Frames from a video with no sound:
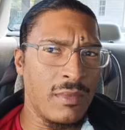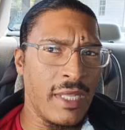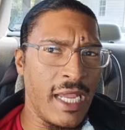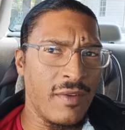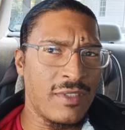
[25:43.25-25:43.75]

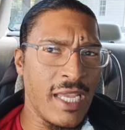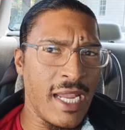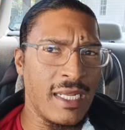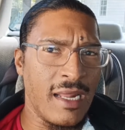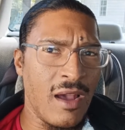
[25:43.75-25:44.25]
they have
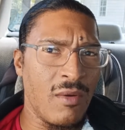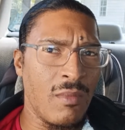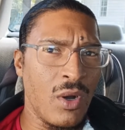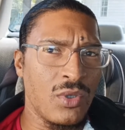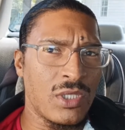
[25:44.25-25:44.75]
taken out
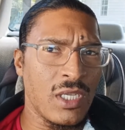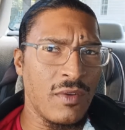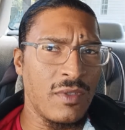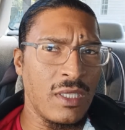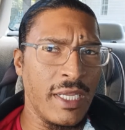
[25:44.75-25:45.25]
most
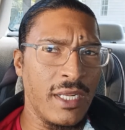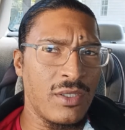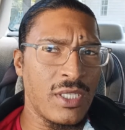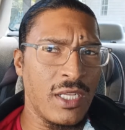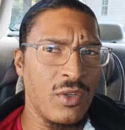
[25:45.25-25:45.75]
of the
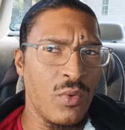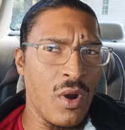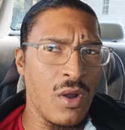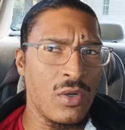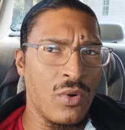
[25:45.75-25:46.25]
leaders in the
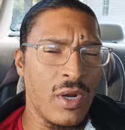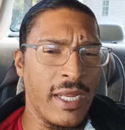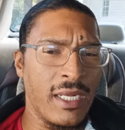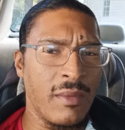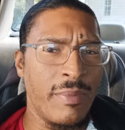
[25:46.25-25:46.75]
world who are
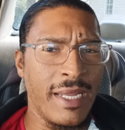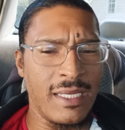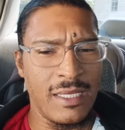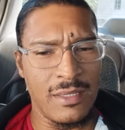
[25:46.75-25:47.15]
independent.